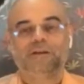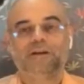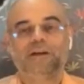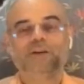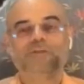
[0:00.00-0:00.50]

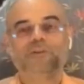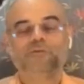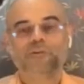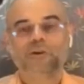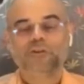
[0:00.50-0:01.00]
It will
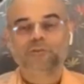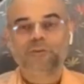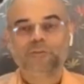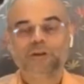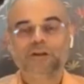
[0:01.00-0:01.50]
fall
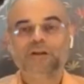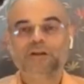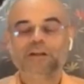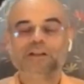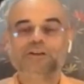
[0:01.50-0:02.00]
from the
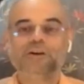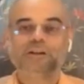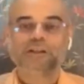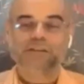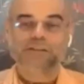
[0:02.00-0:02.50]

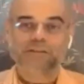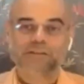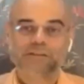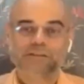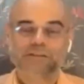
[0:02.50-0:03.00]
authorities.
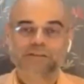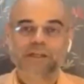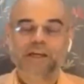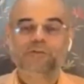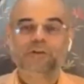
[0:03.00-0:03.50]

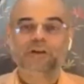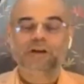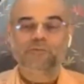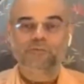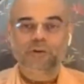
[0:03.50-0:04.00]
It will
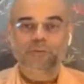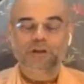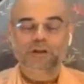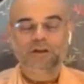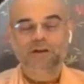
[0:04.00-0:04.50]
come from
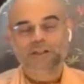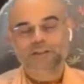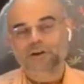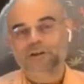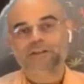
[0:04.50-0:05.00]
the
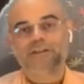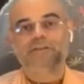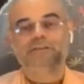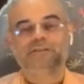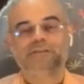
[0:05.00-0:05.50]
authorities.